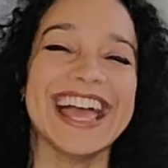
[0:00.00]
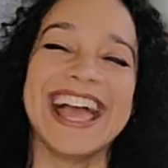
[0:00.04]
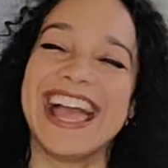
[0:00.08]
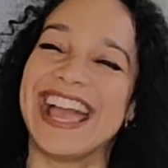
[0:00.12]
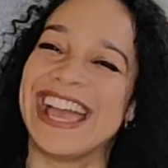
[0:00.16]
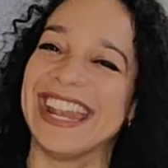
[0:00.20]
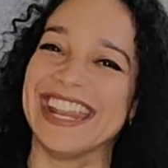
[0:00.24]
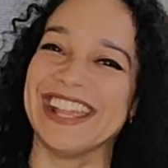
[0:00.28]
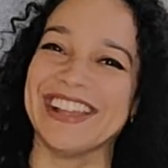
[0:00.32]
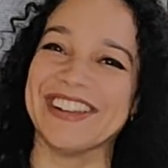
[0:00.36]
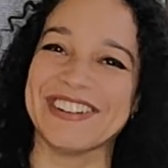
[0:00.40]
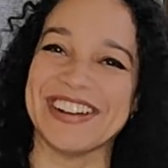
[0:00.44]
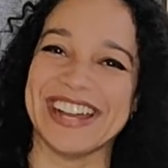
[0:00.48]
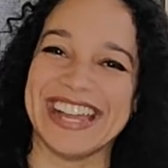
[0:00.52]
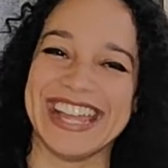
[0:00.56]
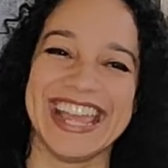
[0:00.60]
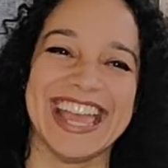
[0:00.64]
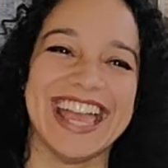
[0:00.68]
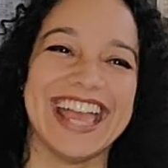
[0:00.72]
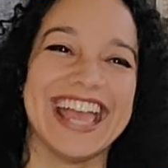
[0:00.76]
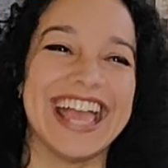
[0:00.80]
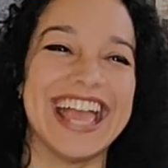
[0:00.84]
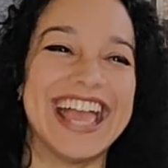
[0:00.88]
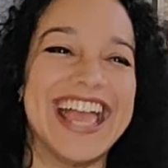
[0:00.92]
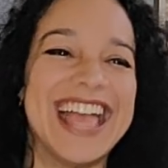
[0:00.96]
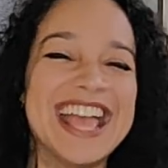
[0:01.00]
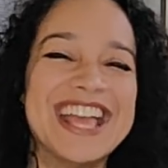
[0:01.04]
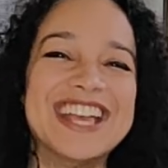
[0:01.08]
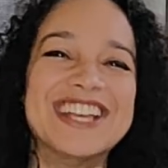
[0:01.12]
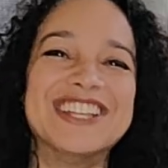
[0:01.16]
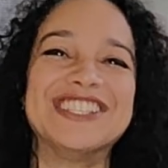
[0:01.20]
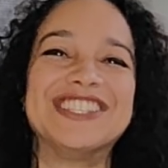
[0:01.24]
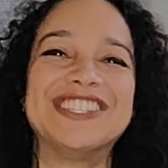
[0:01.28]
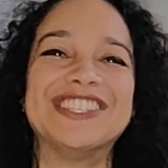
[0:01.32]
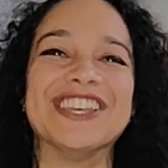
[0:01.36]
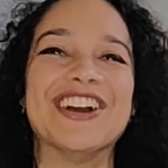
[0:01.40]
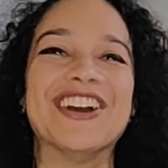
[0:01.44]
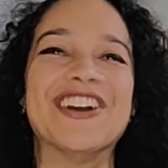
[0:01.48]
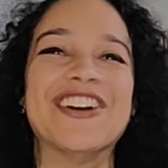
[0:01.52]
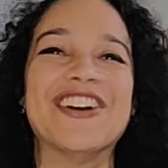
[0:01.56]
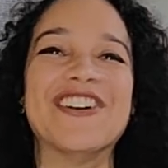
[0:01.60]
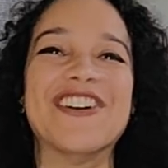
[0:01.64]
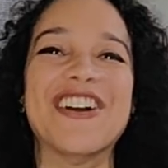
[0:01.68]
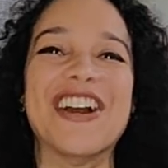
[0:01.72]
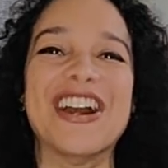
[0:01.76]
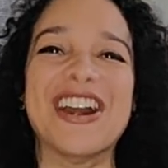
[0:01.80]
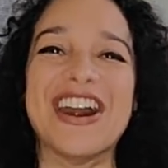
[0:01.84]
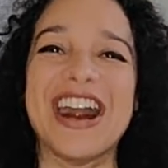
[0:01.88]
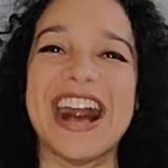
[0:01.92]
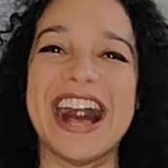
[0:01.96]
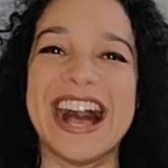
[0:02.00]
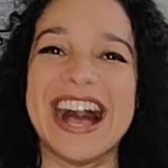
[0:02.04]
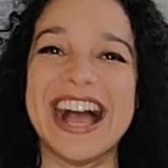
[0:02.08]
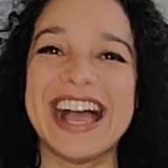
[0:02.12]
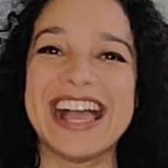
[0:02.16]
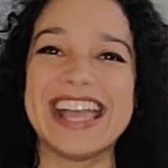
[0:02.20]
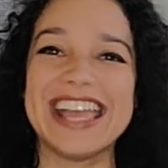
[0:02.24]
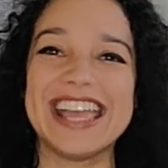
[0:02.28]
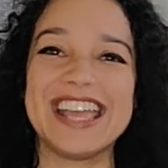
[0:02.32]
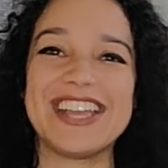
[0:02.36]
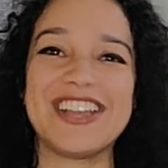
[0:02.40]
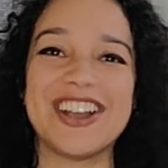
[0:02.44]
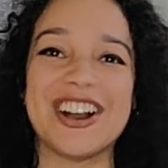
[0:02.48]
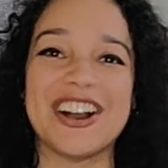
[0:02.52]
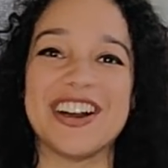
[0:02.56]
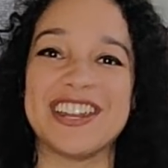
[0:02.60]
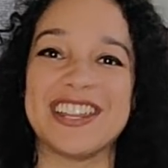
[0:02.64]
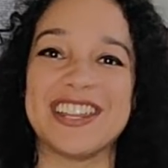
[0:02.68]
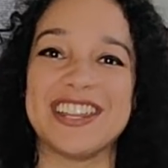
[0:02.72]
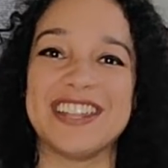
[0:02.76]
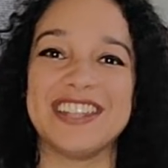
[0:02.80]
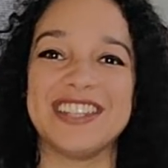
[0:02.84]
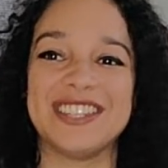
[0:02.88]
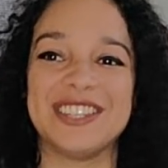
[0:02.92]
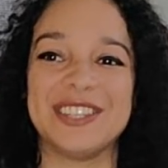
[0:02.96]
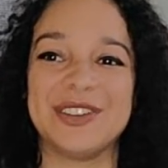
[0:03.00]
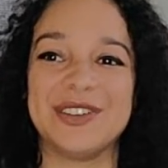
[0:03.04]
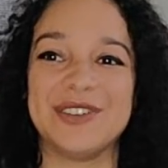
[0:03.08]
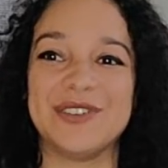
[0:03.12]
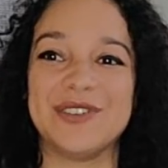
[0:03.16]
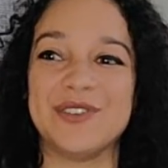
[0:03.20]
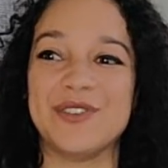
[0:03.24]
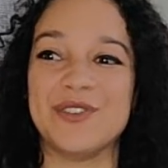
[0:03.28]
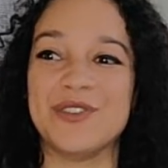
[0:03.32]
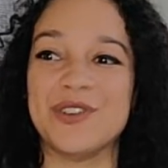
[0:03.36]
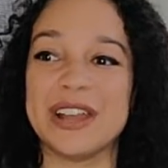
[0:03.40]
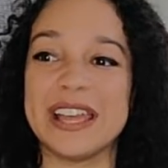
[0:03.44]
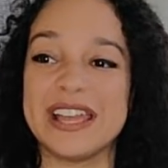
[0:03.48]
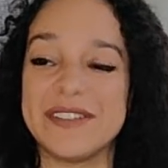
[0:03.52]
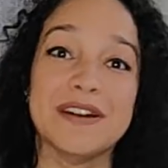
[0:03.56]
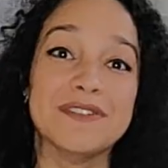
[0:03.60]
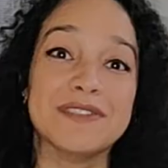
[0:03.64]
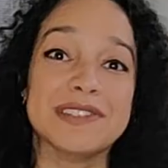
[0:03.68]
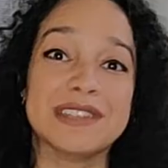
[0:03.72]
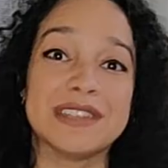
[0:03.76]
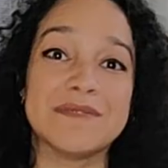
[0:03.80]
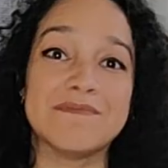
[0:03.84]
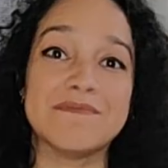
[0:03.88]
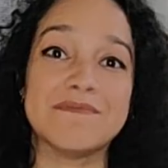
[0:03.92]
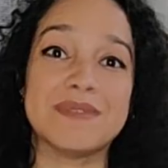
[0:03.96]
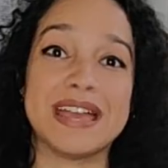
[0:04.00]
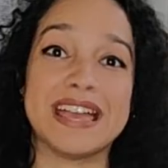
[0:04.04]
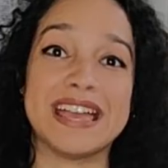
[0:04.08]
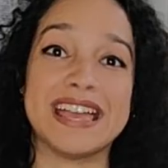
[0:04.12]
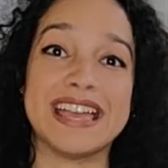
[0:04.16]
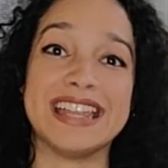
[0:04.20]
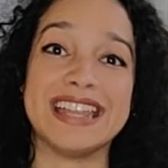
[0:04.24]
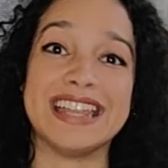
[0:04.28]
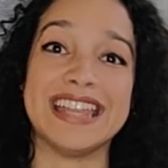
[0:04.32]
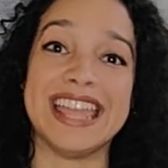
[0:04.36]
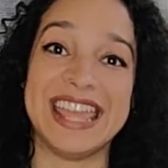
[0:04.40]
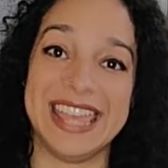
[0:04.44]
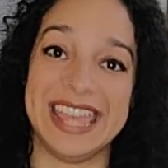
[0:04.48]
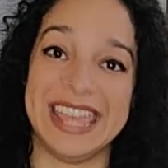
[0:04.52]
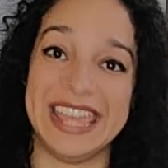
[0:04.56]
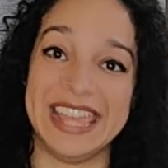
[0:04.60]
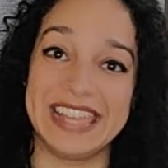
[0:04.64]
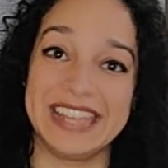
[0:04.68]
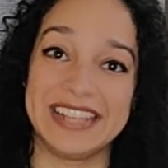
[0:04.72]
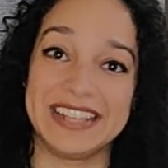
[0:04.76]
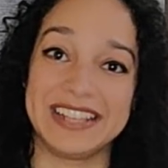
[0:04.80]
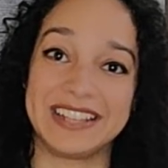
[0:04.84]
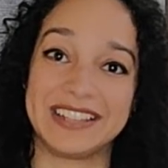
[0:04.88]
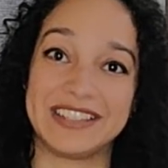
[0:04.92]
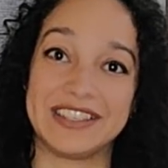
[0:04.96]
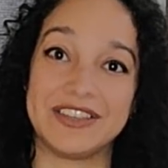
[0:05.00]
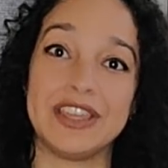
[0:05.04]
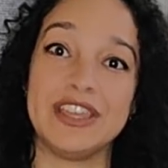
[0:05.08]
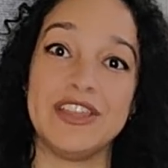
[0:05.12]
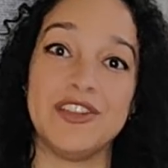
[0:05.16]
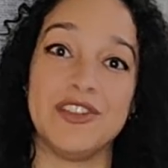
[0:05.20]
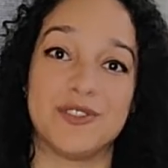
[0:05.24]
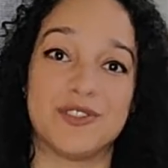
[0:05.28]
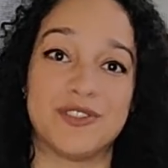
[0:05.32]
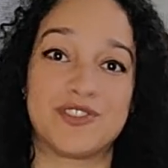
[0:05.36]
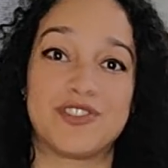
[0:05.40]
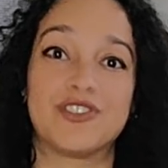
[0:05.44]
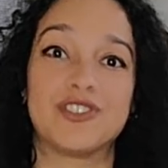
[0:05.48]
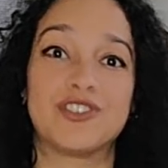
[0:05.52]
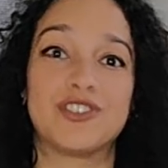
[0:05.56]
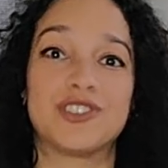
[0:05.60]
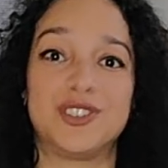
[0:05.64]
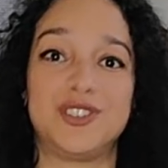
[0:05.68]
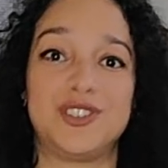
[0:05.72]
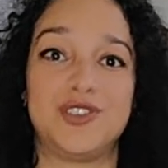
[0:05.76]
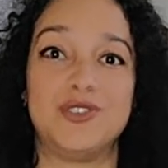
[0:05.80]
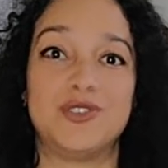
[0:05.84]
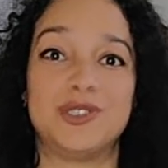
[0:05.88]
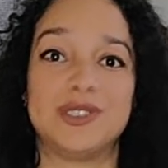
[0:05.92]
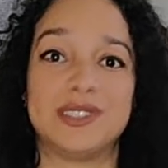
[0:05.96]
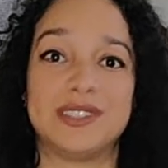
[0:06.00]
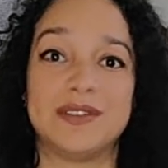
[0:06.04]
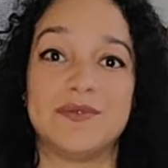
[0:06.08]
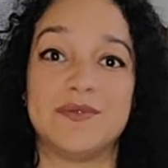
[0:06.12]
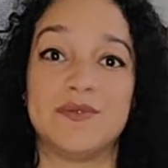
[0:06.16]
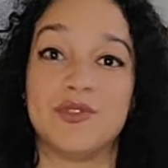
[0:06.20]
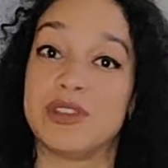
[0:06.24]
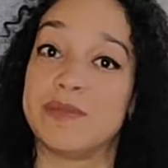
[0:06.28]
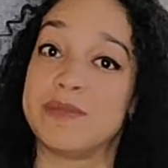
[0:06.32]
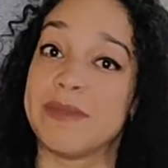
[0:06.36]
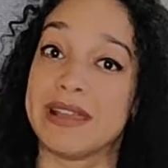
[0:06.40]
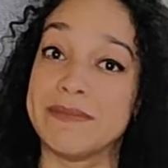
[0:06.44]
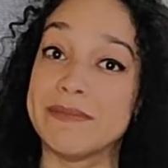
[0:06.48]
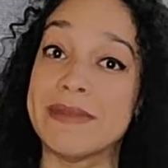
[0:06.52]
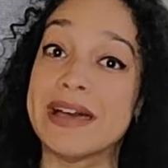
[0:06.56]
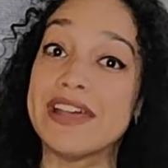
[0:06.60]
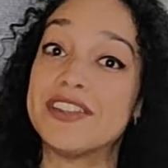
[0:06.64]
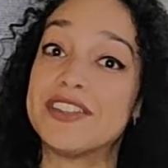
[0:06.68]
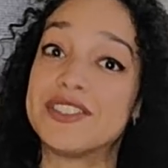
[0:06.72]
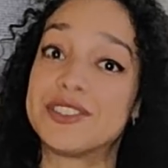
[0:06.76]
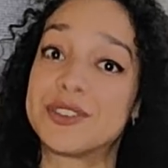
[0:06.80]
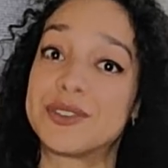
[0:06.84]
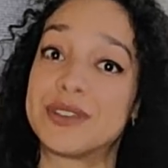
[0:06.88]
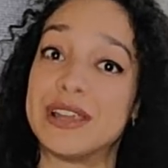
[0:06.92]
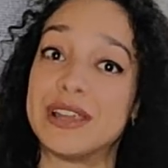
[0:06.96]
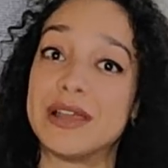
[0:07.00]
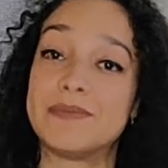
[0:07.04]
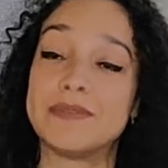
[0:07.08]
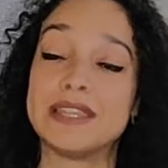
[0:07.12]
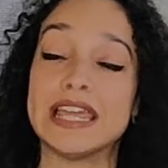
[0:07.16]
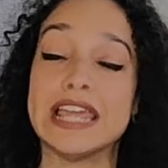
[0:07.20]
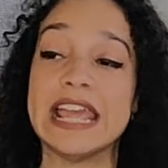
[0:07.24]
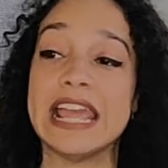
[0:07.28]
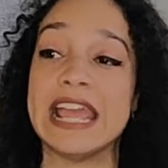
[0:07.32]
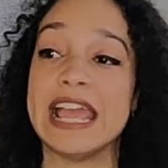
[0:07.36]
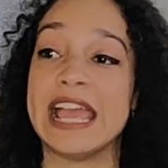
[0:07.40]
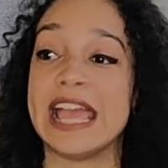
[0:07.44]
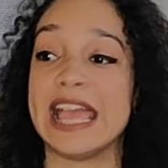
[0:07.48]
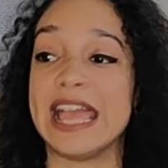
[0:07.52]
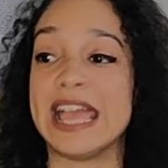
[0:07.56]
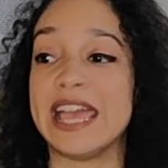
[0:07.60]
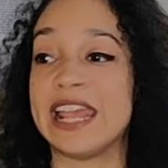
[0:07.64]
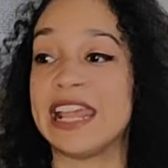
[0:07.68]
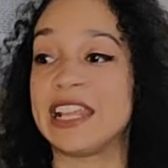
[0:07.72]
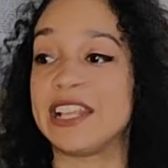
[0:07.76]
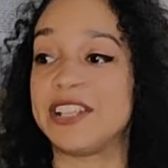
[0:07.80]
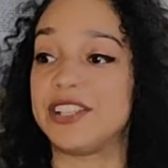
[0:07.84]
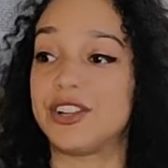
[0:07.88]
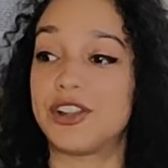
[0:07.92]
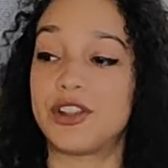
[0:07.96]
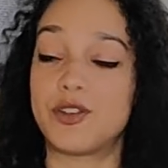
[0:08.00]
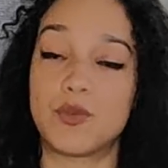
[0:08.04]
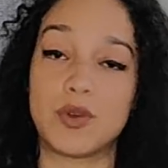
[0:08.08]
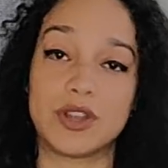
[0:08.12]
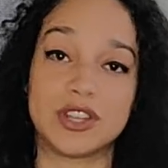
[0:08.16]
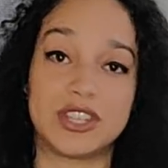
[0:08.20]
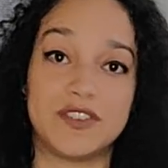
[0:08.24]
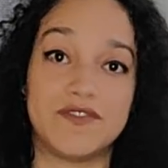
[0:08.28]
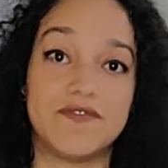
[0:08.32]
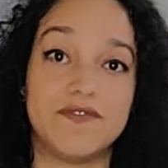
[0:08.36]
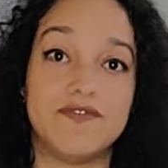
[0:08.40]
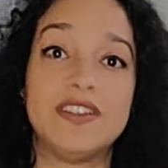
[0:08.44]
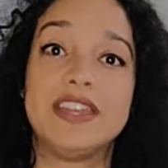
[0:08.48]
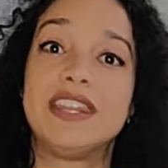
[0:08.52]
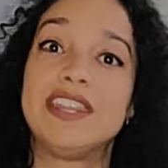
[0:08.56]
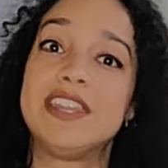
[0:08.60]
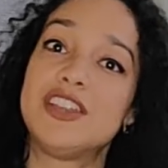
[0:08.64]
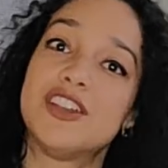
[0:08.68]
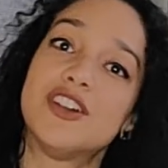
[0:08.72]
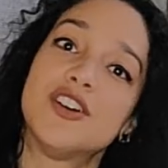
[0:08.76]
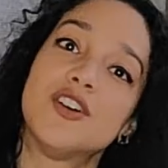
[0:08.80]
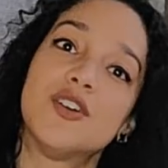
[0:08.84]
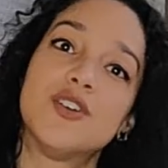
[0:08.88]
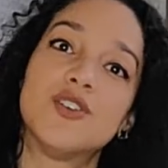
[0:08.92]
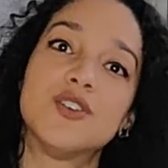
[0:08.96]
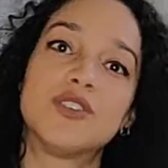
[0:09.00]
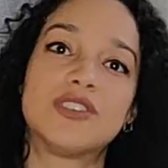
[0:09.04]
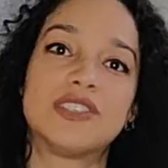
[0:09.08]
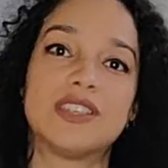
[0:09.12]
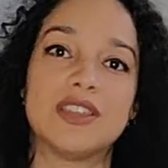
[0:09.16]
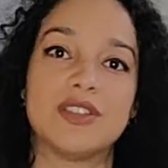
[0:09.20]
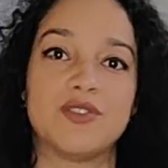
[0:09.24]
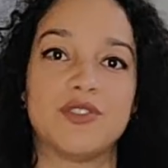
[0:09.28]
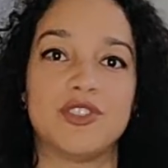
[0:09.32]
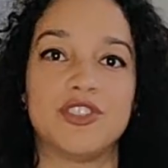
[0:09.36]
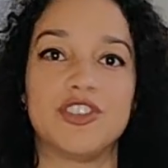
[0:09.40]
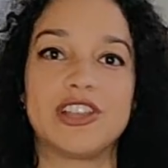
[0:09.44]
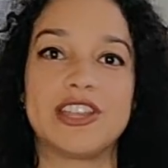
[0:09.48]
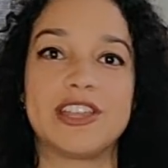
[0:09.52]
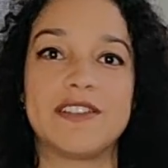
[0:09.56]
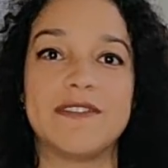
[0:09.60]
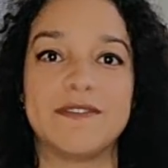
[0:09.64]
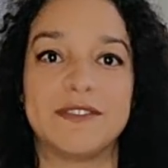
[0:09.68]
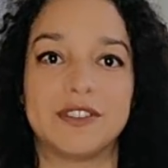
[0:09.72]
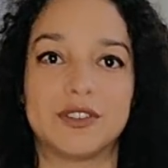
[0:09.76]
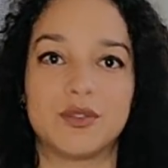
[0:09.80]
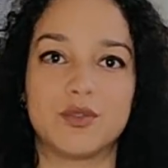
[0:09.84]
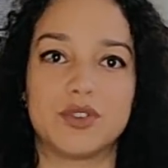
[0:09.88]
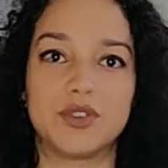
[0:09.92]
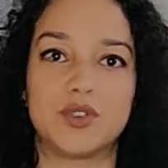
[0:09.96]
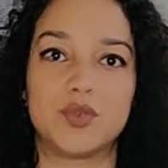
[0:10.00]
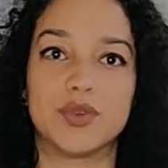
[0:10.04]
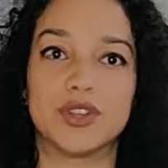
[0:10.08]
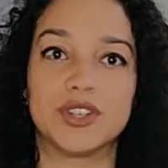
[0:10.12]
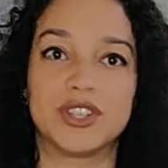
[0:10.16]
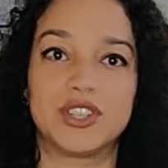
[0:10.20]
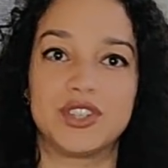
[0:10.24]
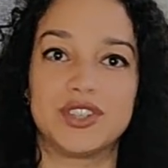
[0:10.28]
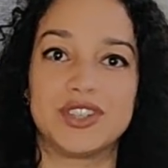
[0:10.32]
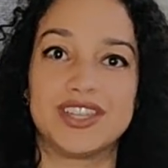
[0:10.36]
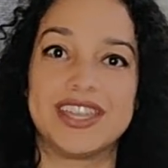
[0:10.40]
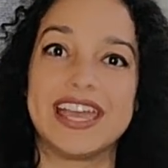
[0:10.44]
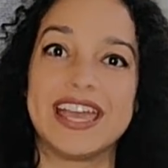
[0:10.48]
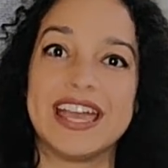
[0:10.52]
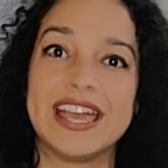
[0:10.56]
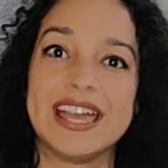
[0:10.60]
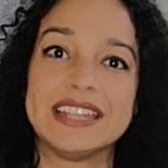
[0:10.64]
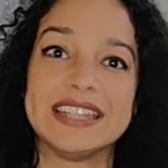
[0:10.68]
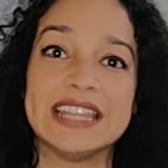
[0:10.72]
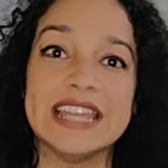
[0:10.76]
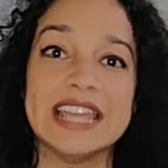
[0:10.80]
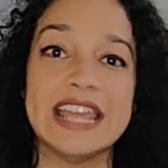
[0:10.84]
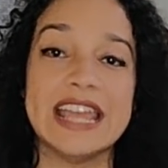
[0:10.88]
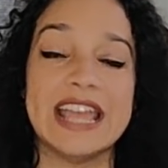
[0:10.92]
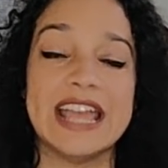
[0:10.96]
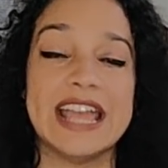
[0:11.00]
Anyway, so I got into fountain pen inks in order to use them with my manuscript, and I started watching videos and looking for which one to get.